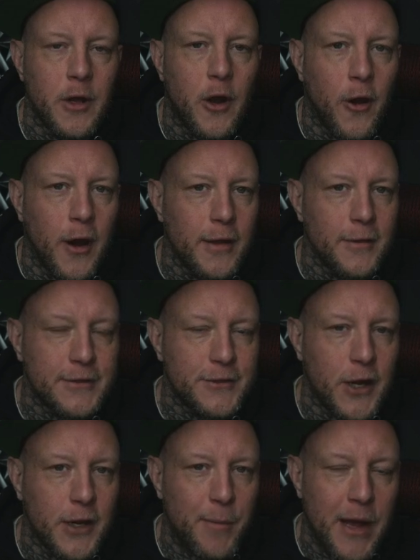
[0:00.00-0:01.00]
All right, let's
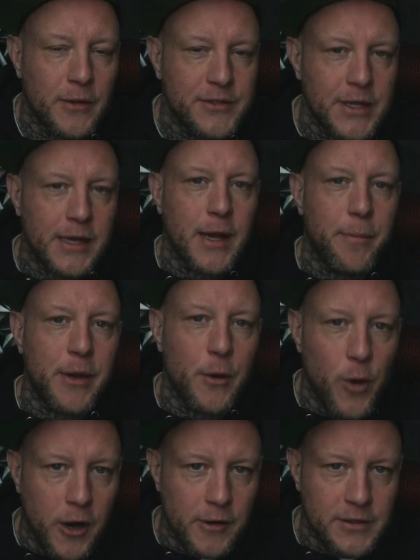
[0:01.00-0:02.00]
talk about setting up an
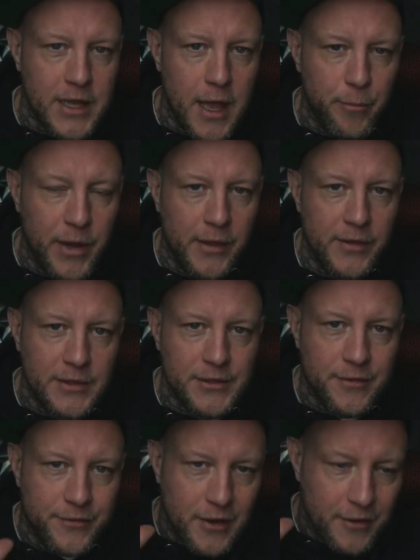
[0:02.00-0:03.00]
awareness campaign. These
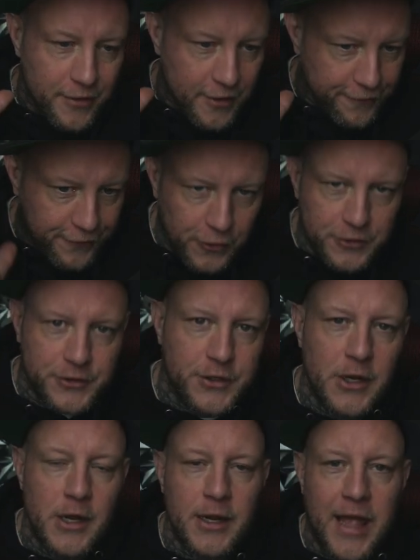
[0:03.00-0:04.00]
are the
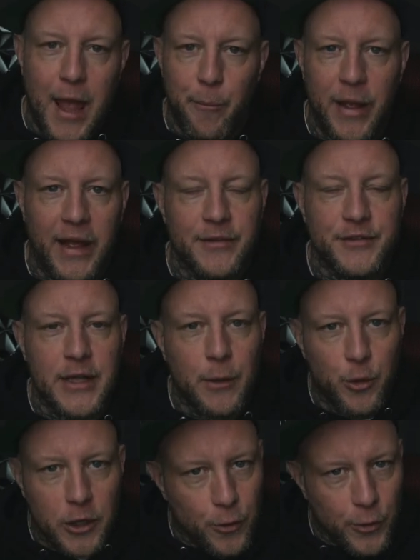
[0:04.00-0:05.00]
first campaigns that
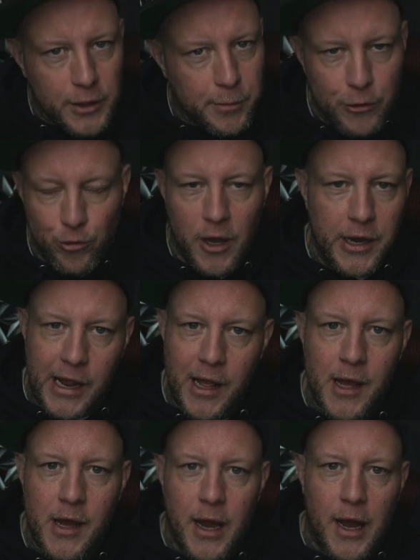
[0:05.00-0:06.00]
we're going to be running.
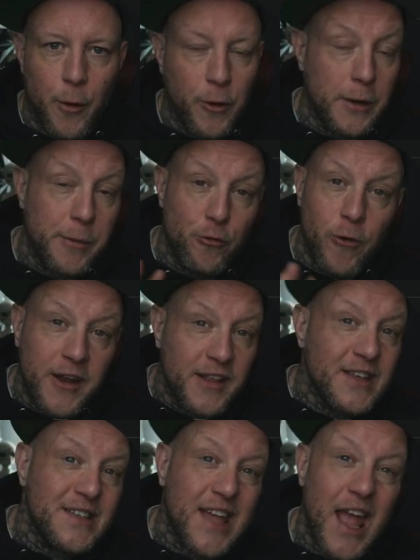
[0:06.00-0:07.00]
We're going to be running
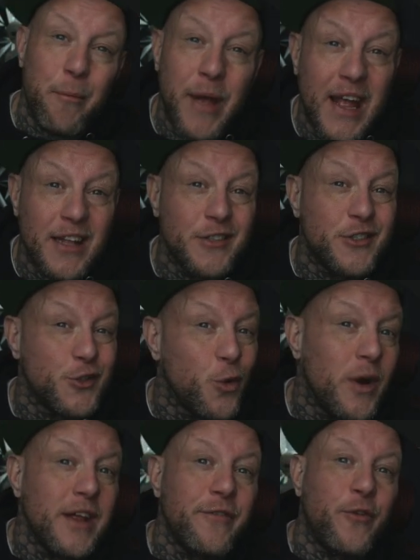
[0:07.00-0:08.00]
these campaigns
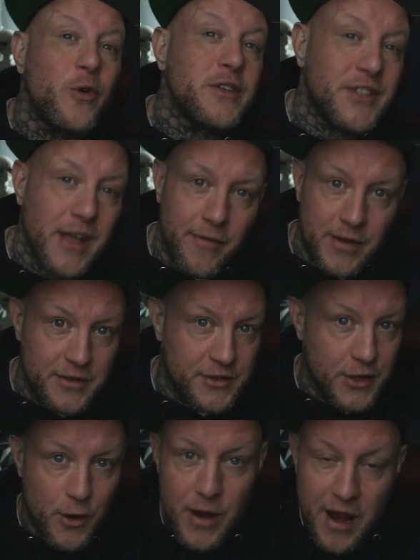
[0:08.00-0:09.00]
24/7.
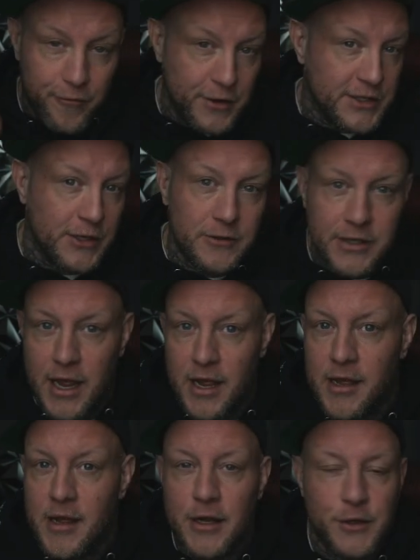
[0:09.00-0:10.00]
So every single
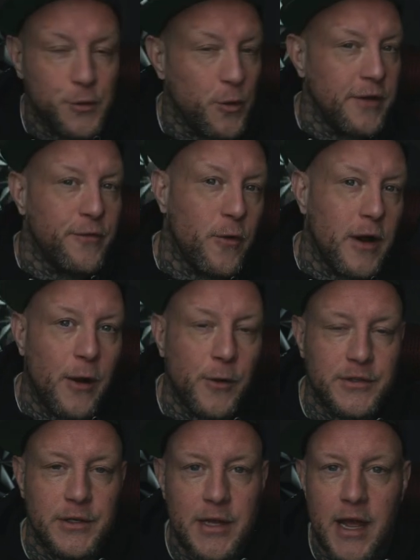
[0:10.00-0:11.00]
day, 24
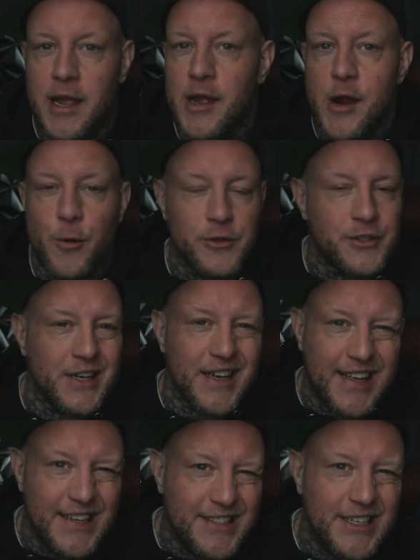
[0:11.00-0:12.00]
hours a day, we're just going
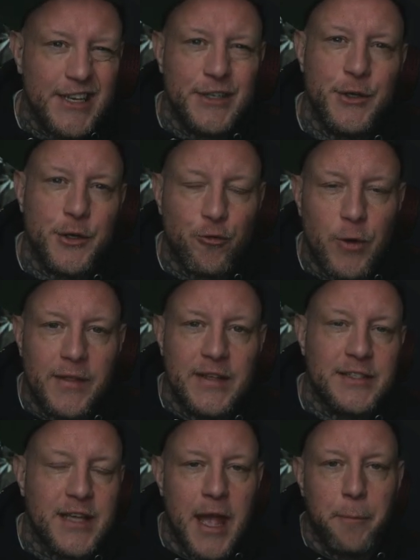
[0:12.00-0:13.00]
to continue to run
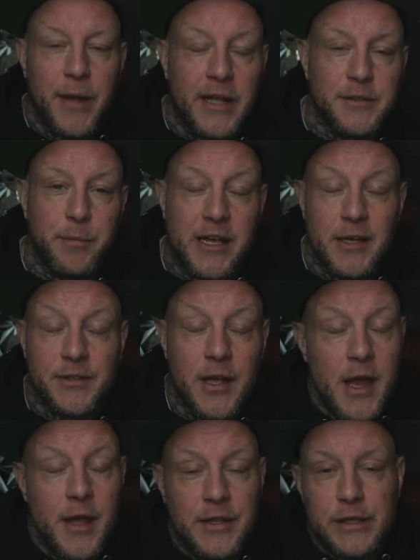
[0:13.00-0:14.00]
these campaigns because
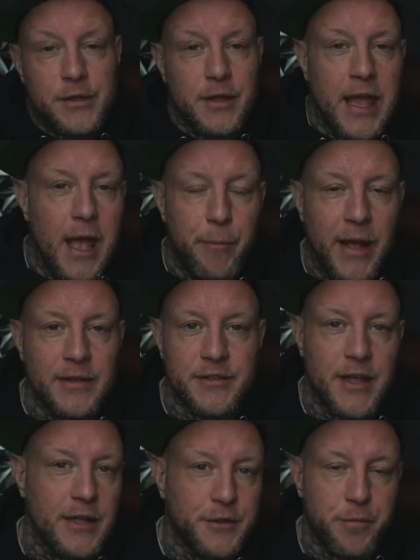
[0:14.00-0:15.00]
these are the campaigns
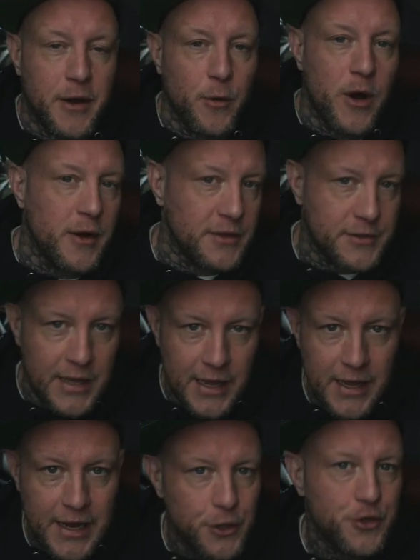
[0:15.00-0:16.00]
that spread awareness.
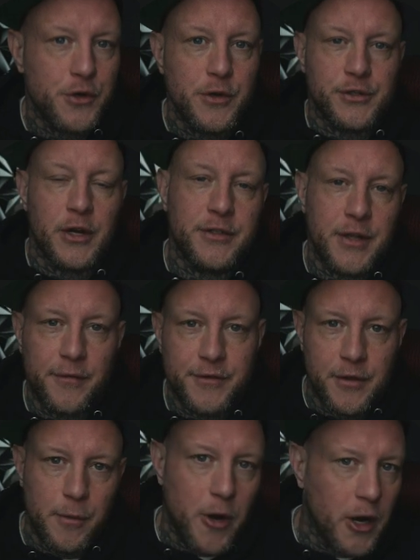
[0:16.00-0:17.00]
They introduce
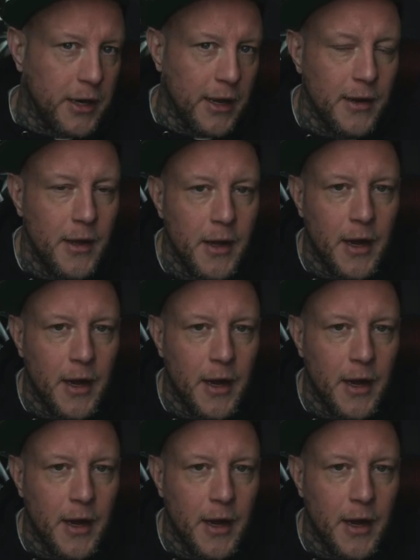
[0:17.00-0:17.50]
ourselves to the market.